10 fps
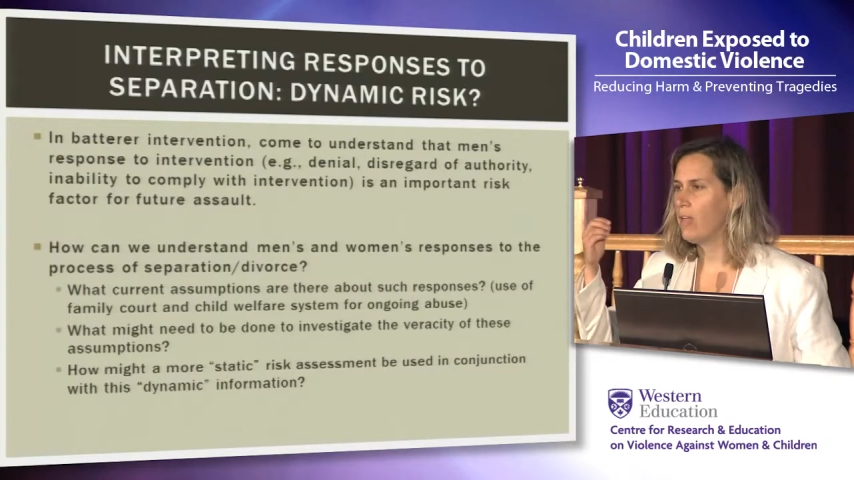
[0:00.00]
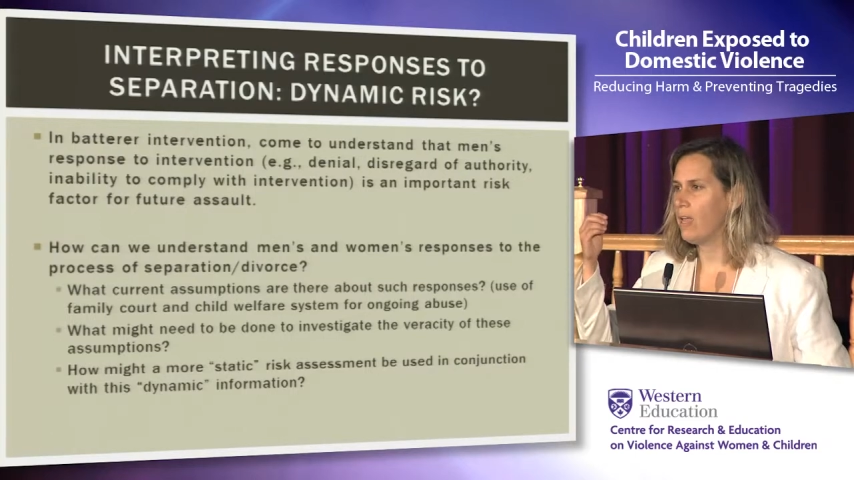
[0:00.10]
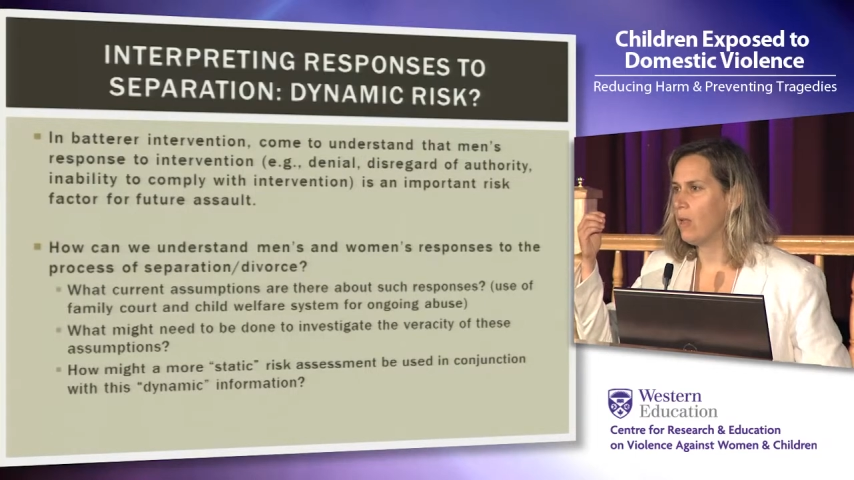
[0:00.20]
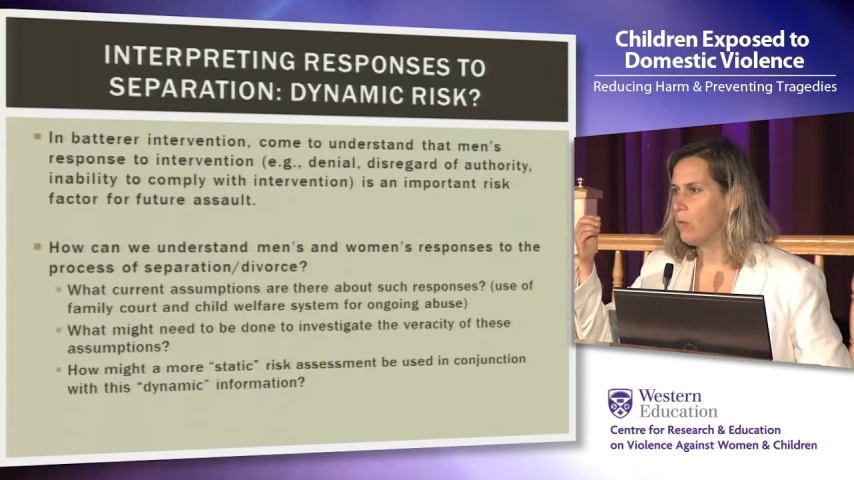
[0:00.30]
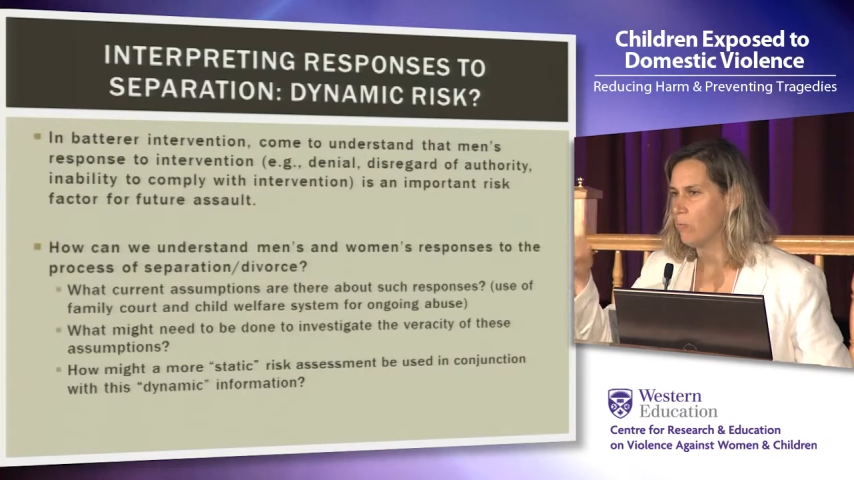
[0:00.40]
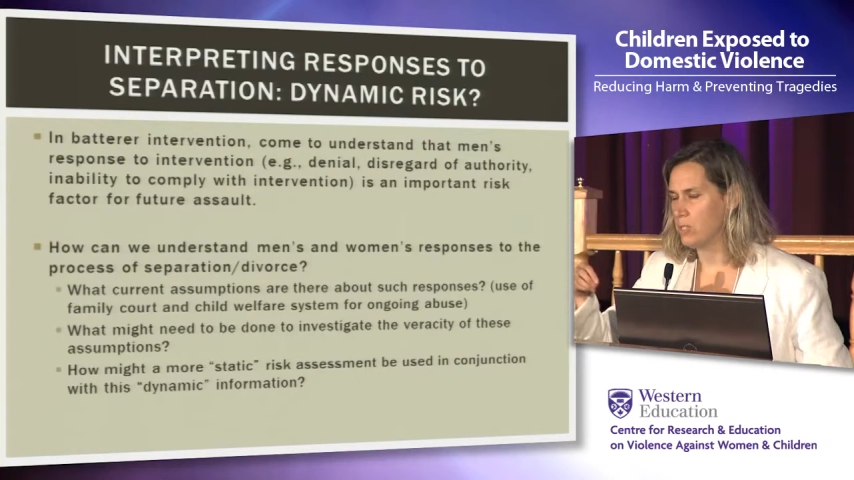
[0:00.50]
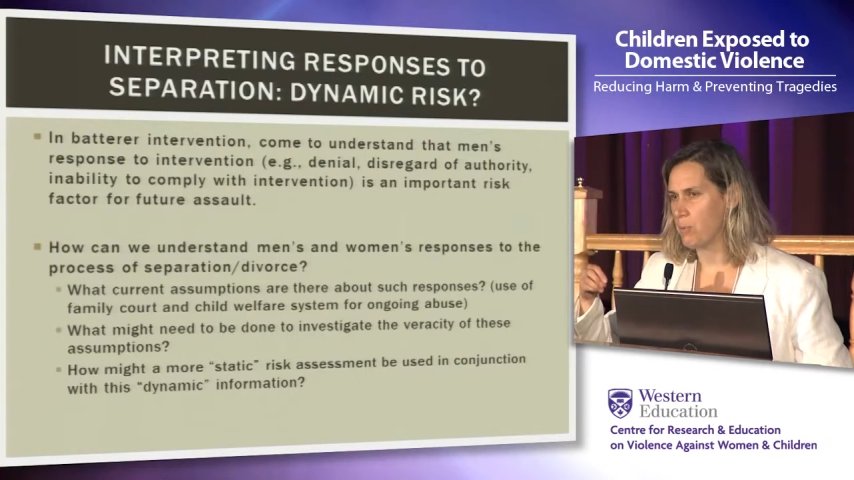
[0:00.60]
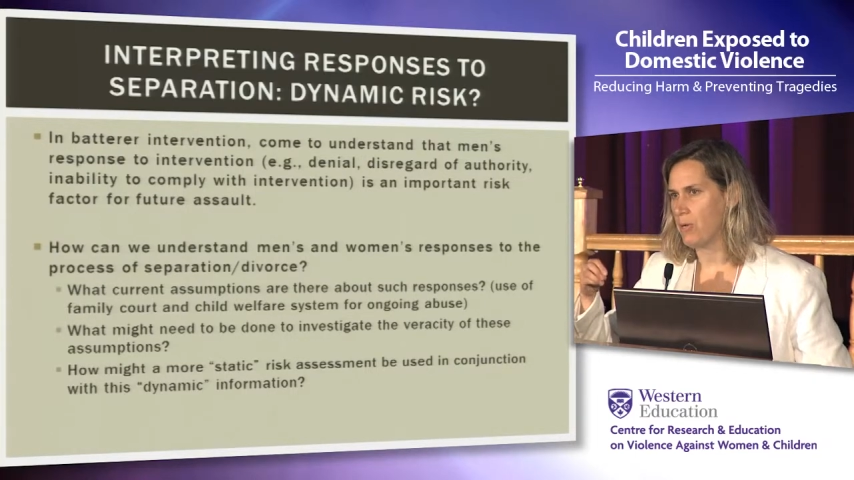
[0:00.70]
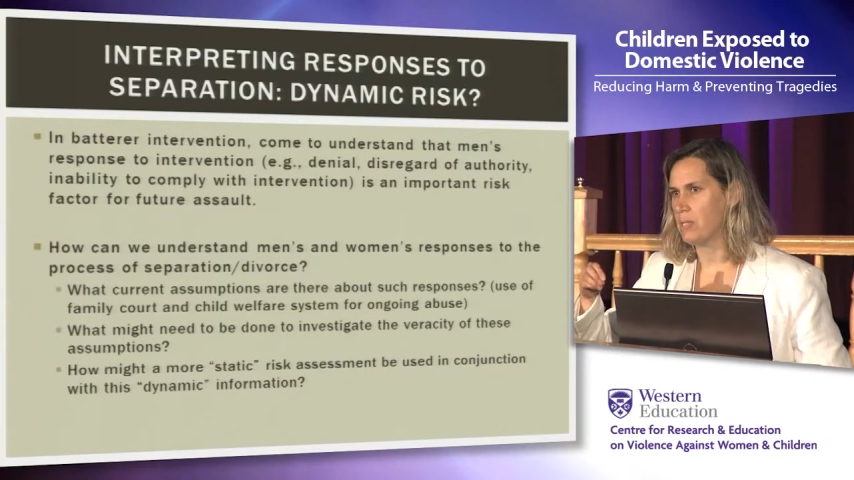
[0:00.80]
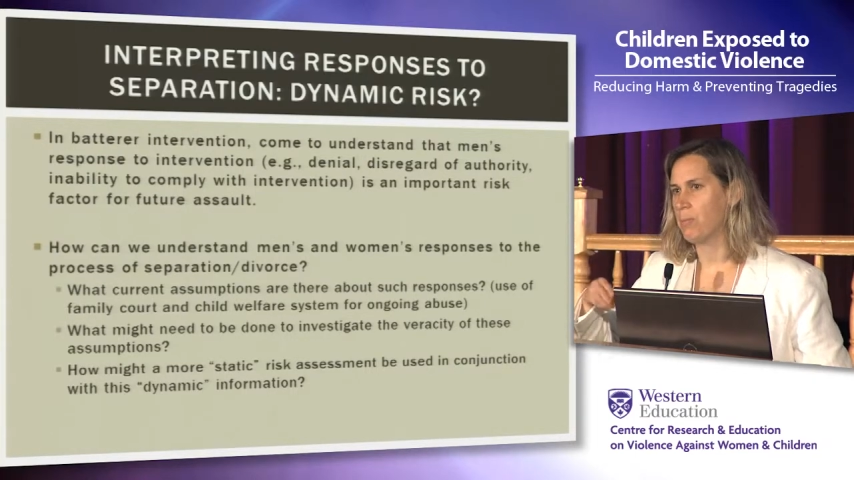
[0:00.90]
they
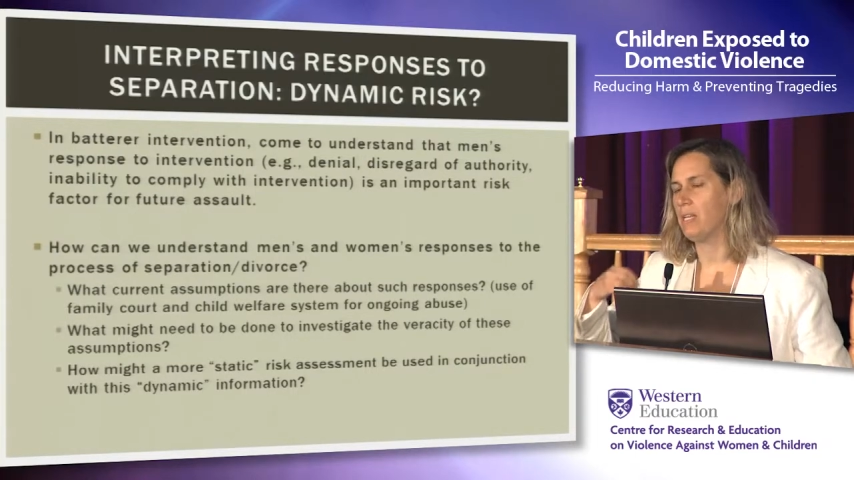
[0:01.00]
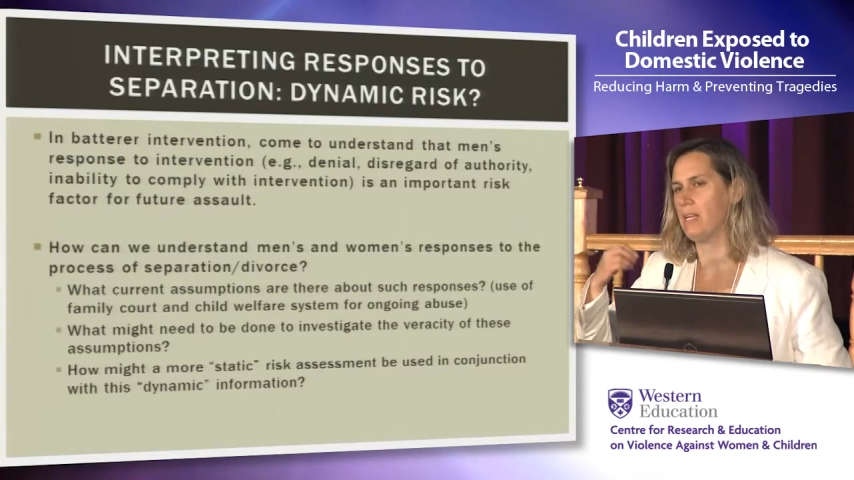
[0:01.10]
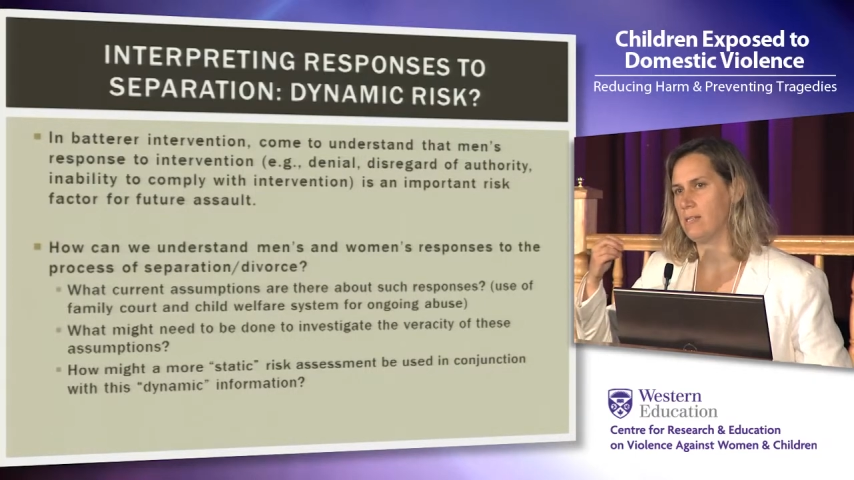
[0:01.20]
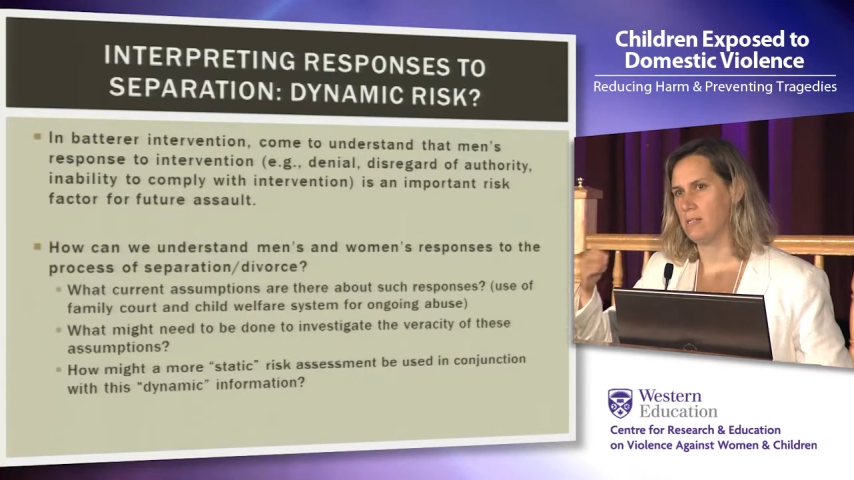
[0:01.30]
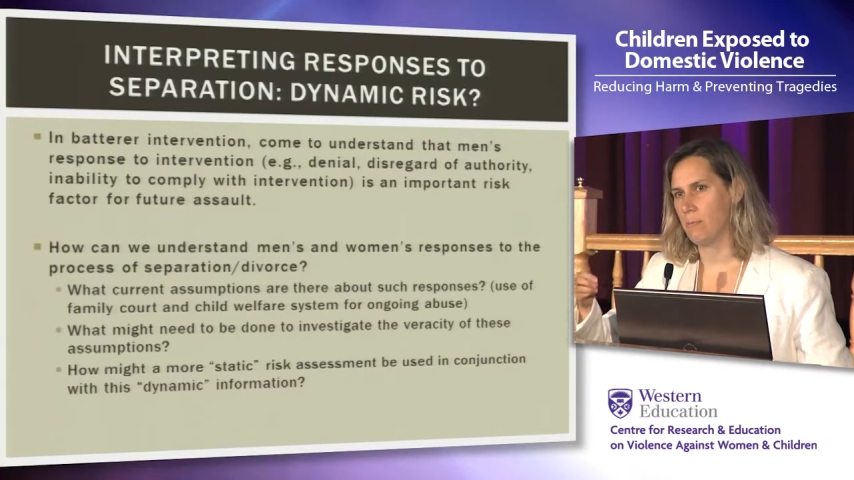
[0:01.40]
respond to police and